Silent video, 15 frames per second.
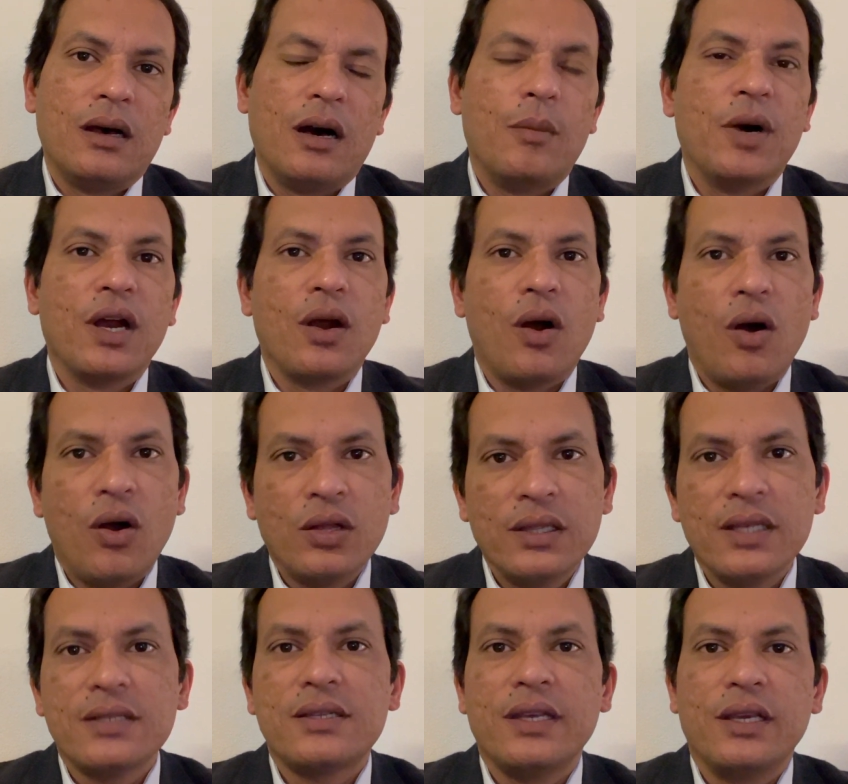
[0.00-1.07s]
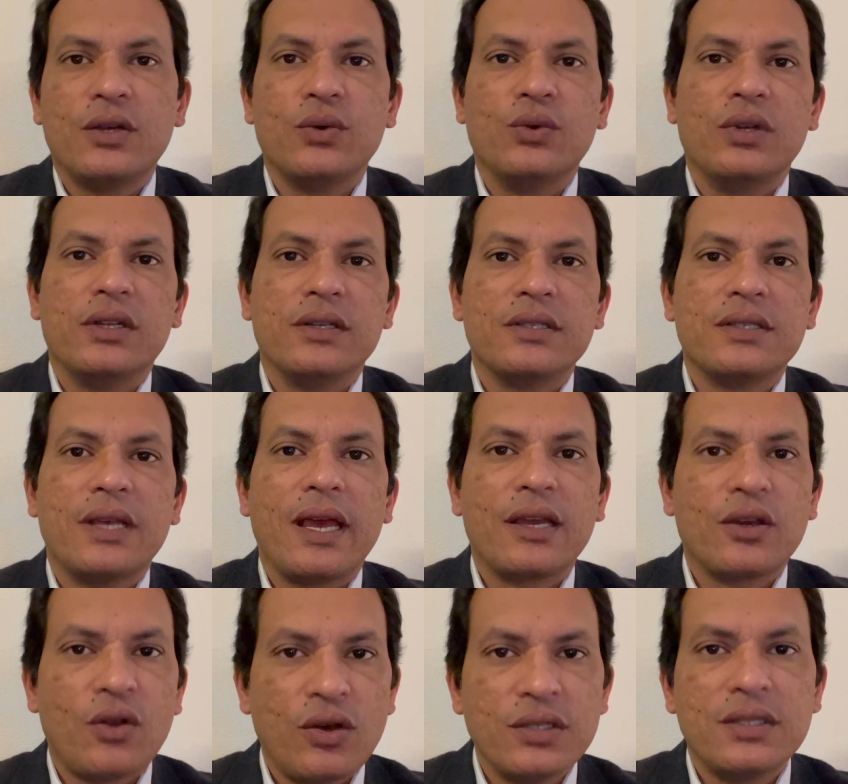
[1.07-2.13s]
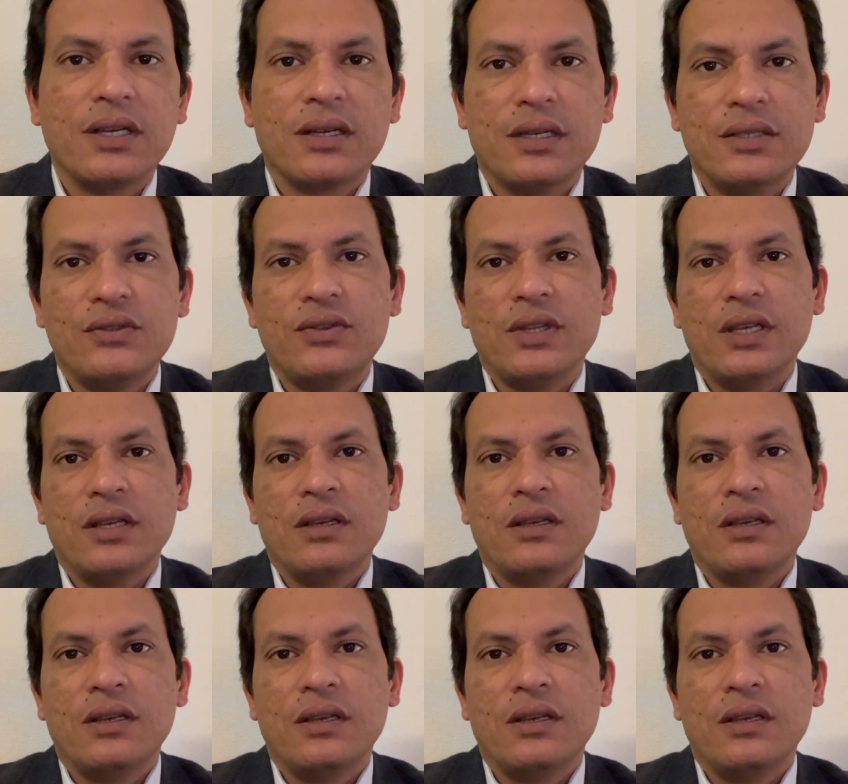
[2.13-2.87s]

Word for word: among all the stakeholders across the country